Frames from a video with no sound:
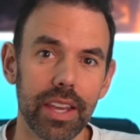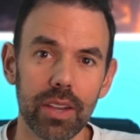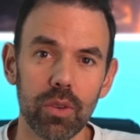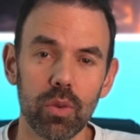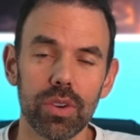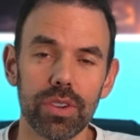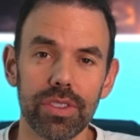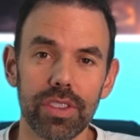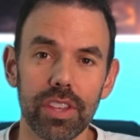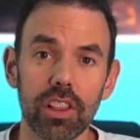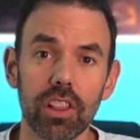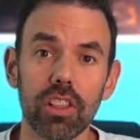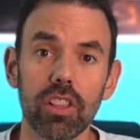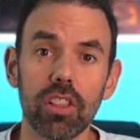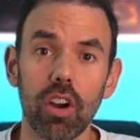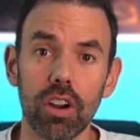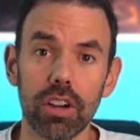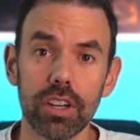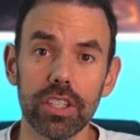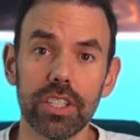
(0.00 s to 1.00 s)
were the
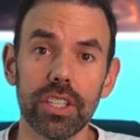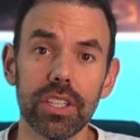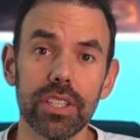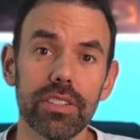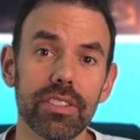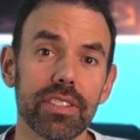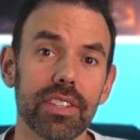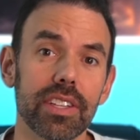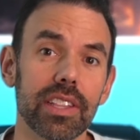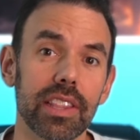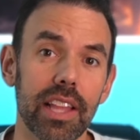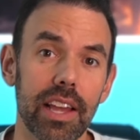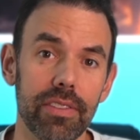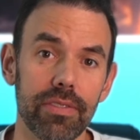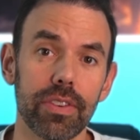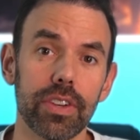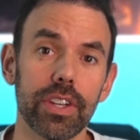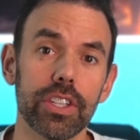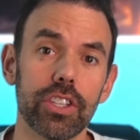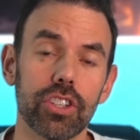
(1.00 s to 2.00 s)
largest
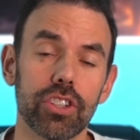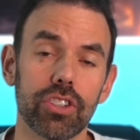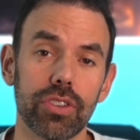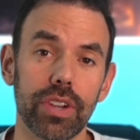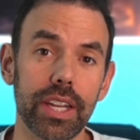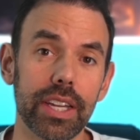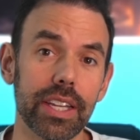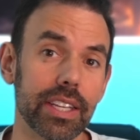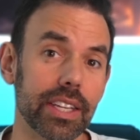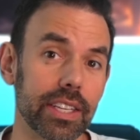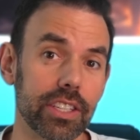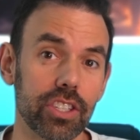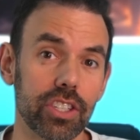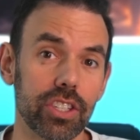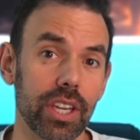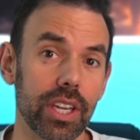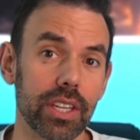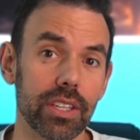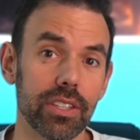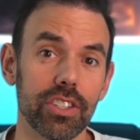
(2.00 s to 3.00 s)
leverage trading
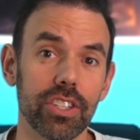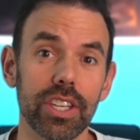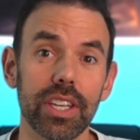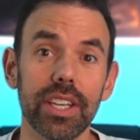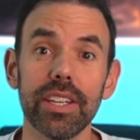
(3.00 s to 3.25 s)
exchange